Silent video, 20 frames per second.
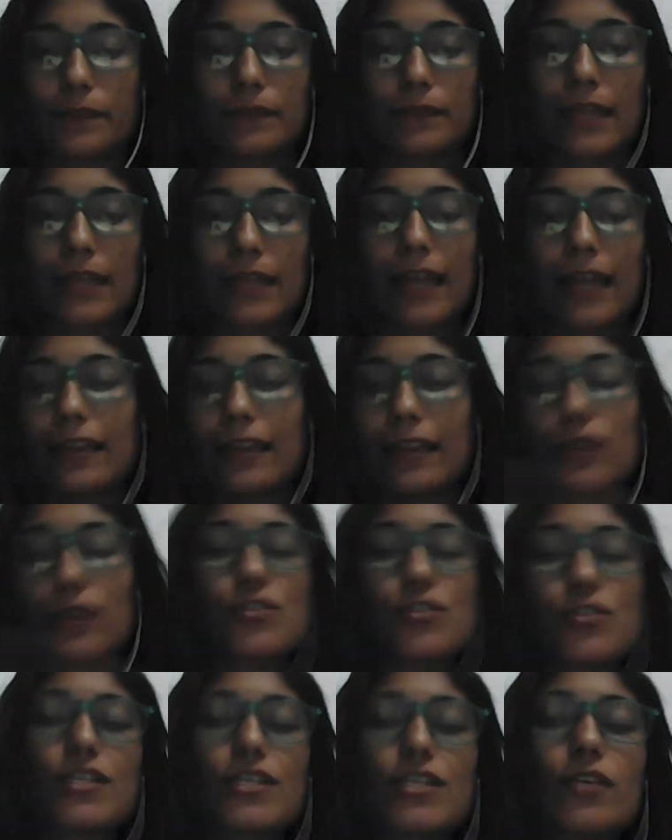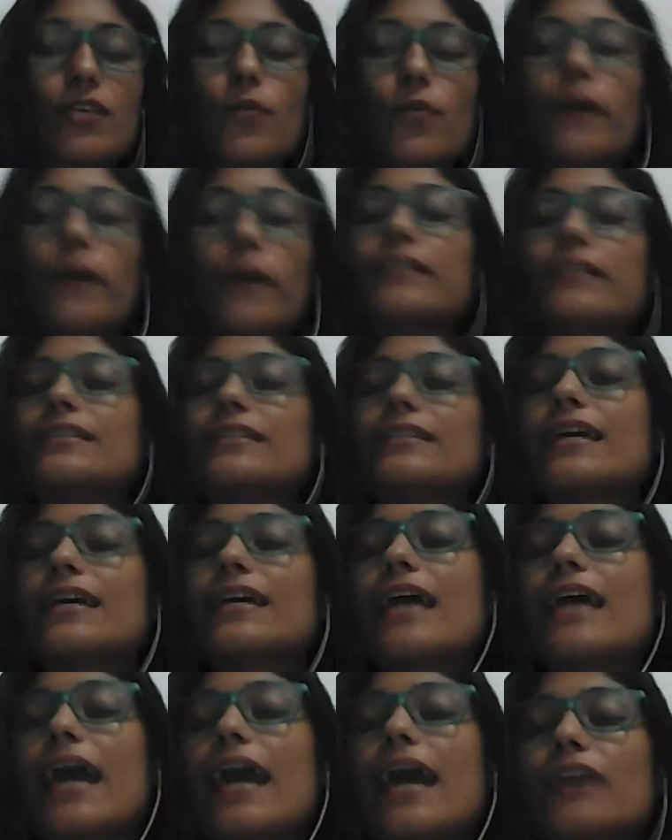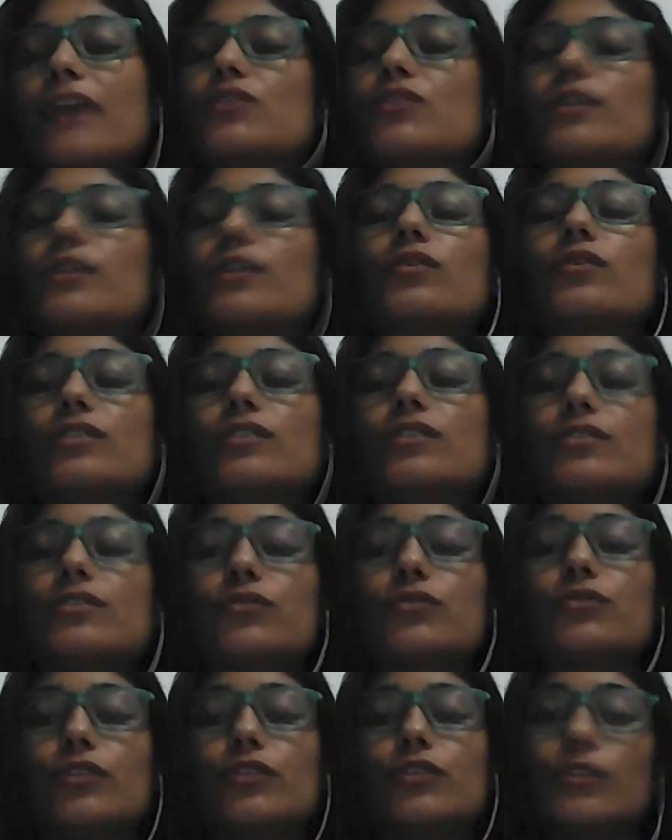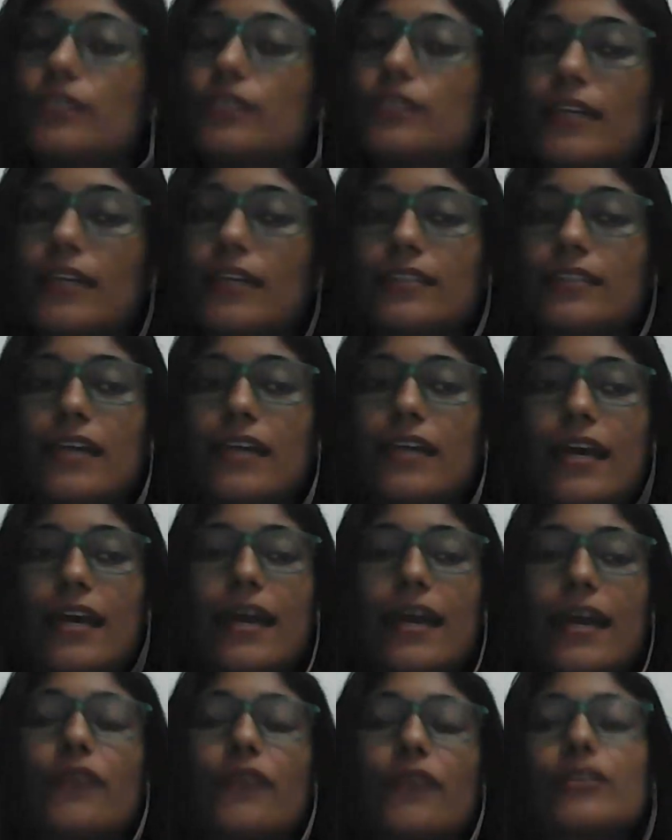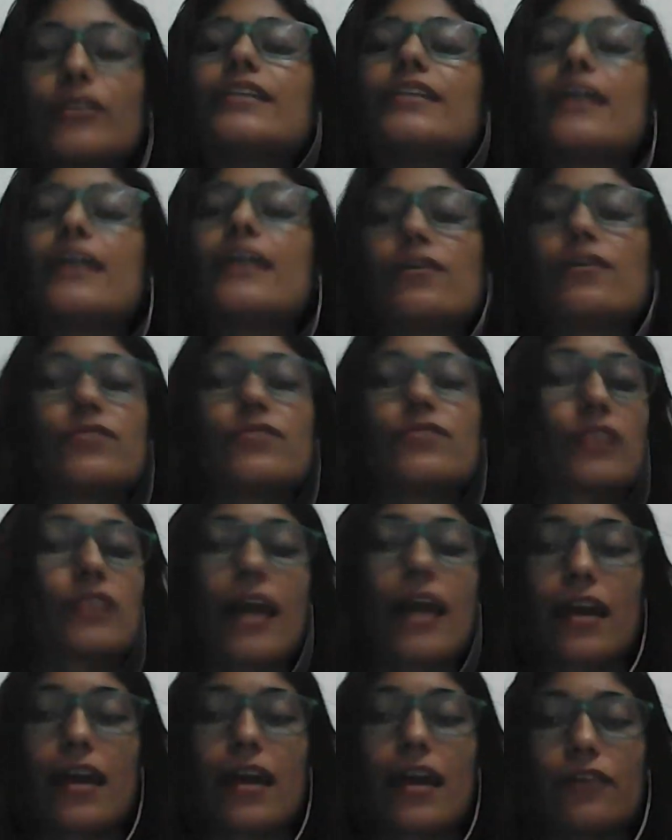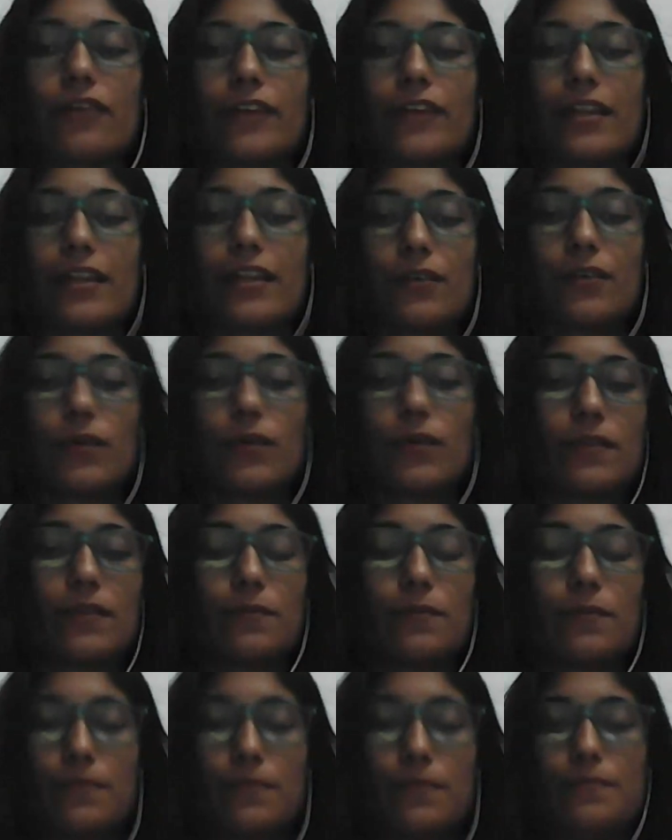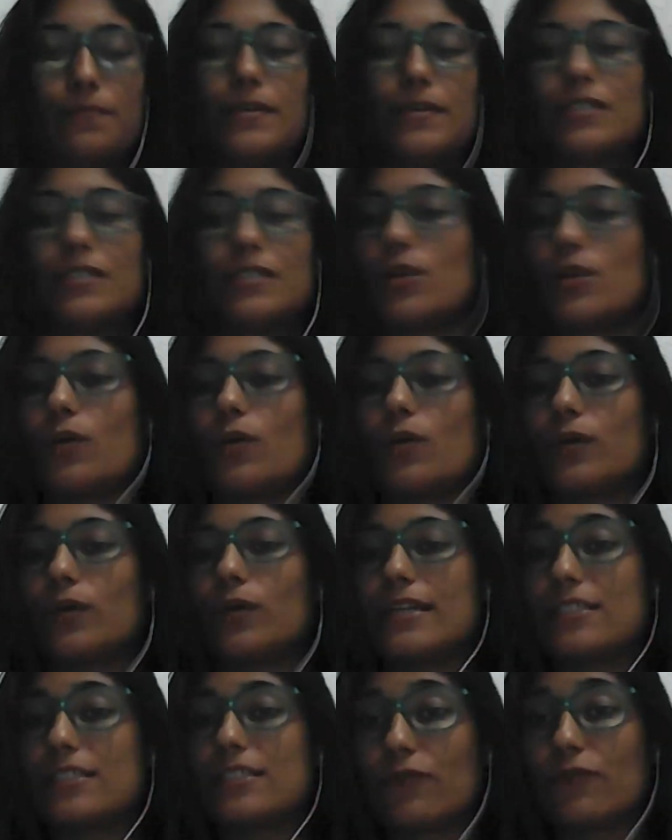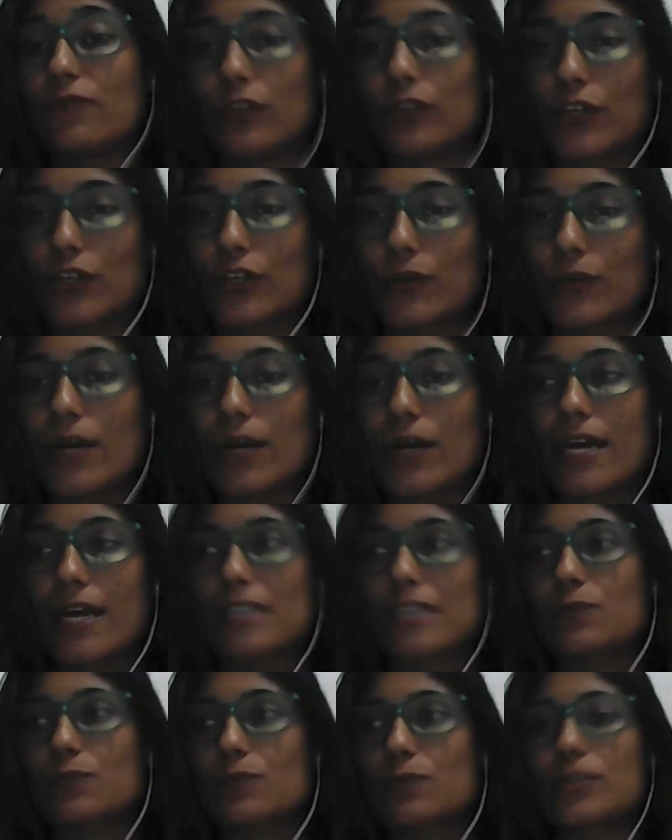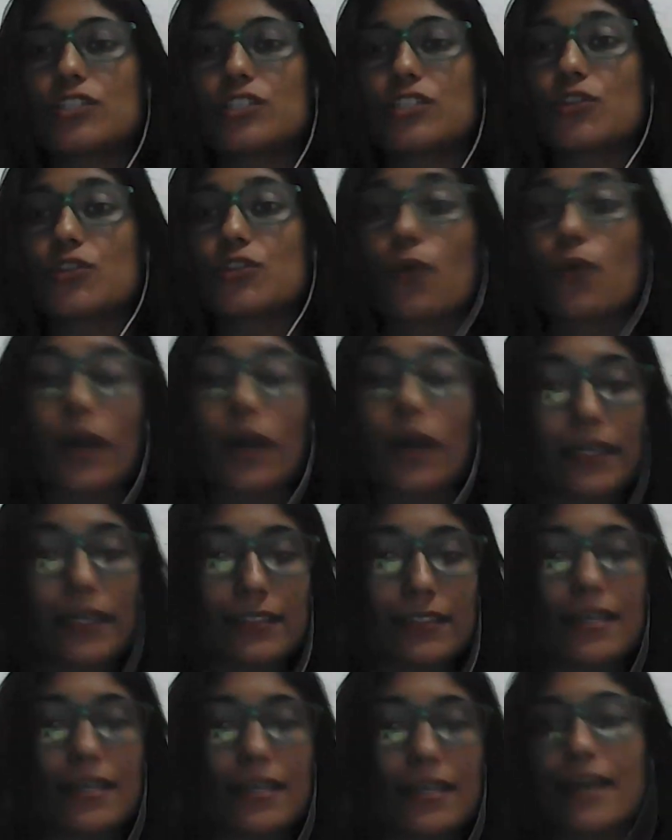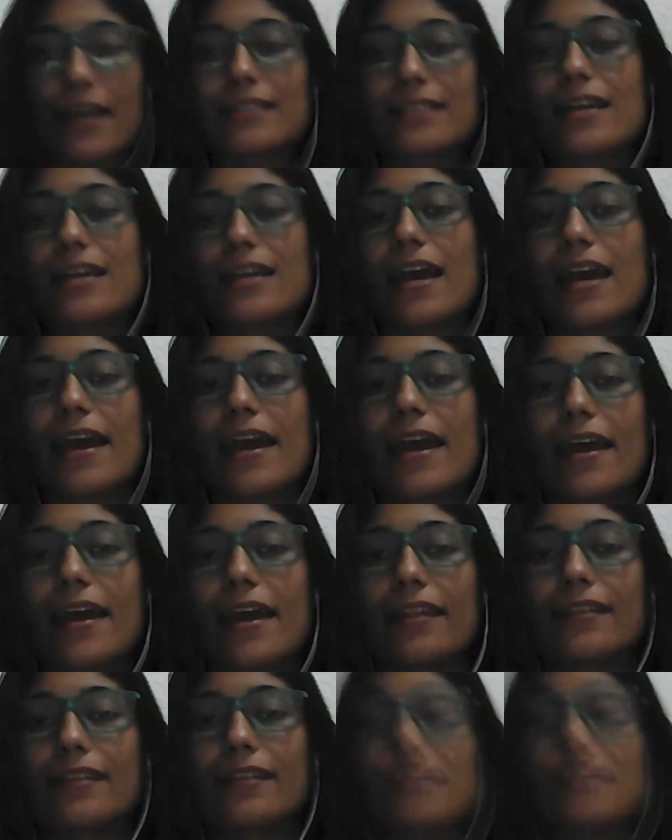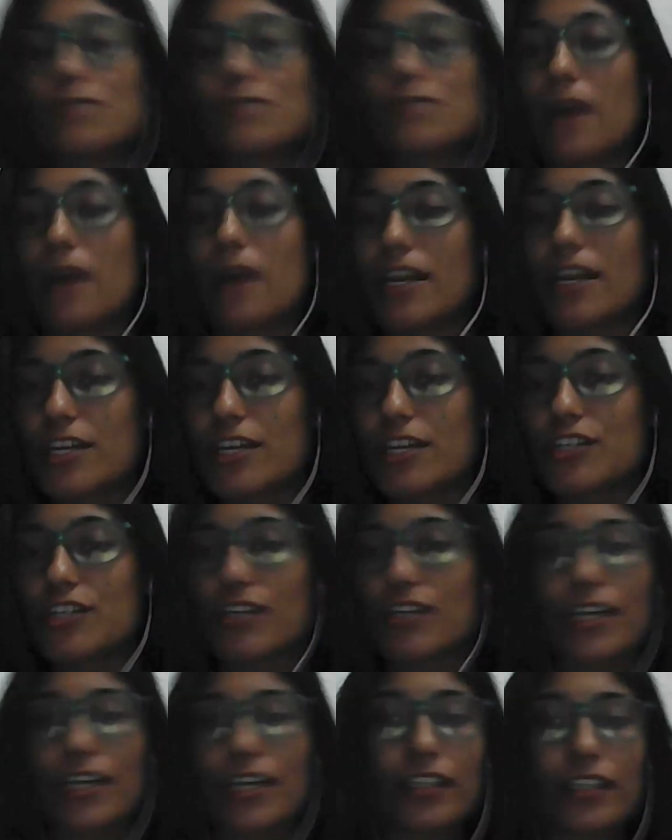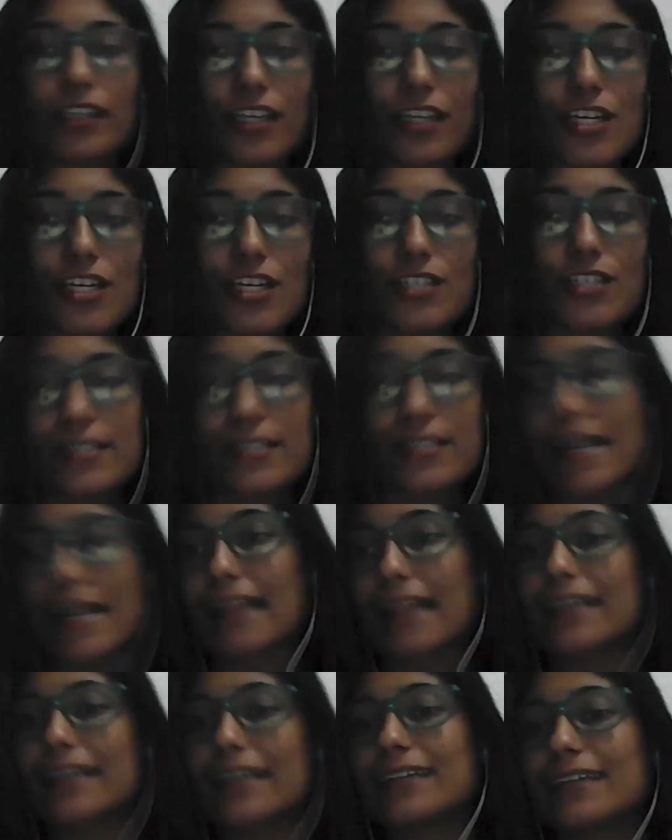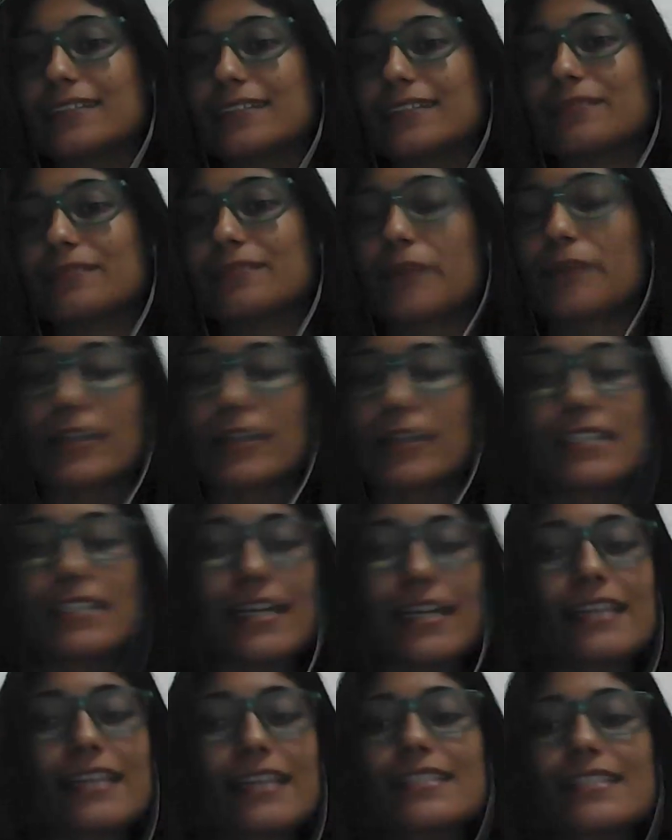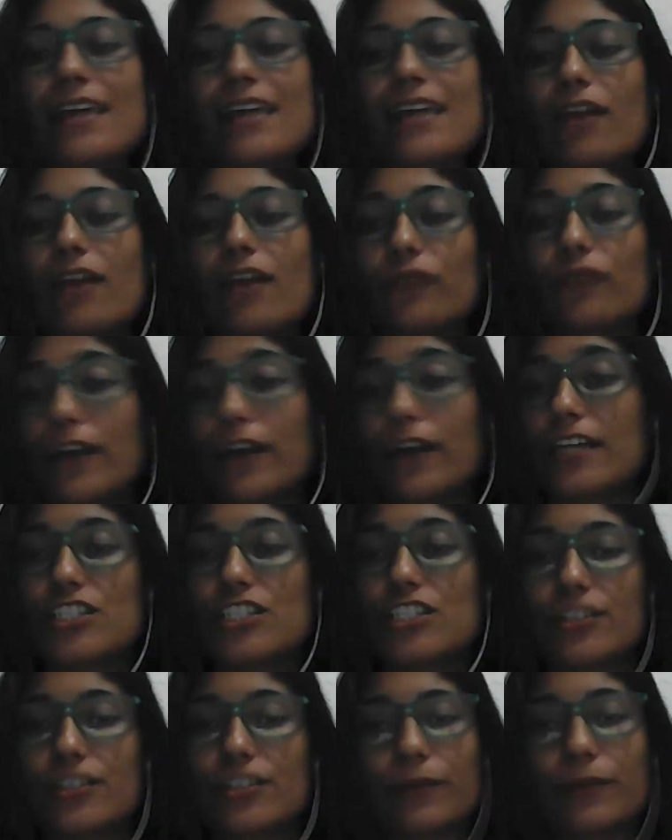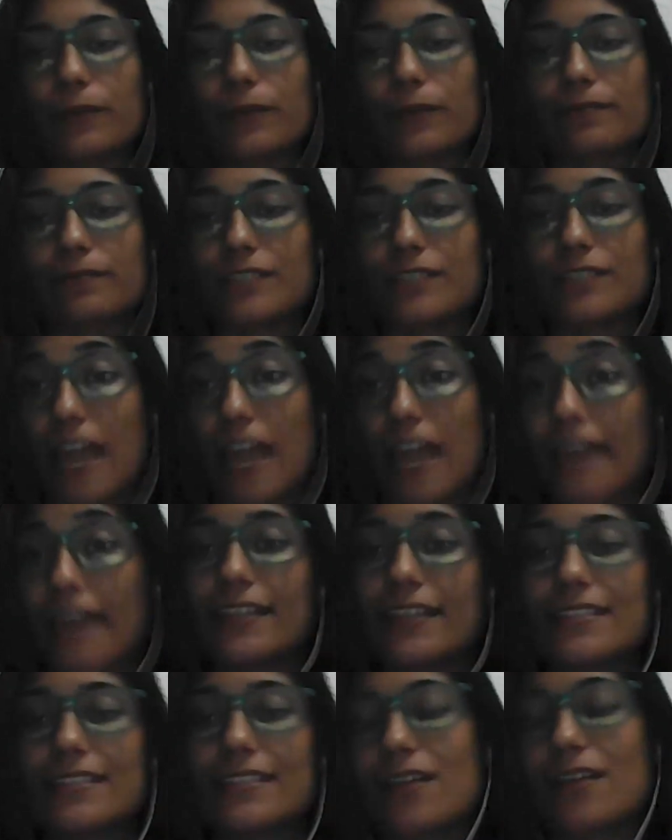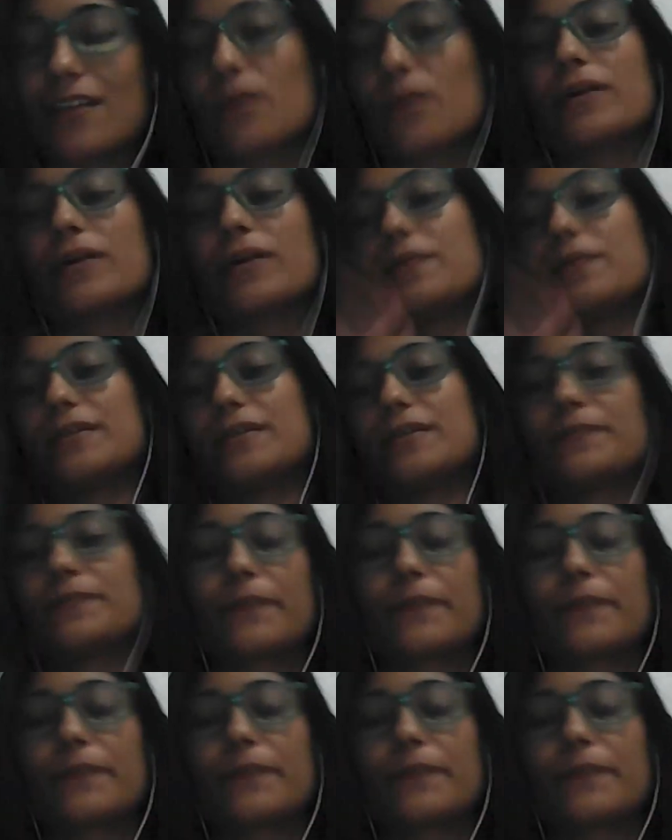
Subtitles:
the language that you want, and you are going to use it every day in your life, and it will be so easy for you express your ideas in Spanish, English, Italian, Portuguese, French, and Chinese, and whatever.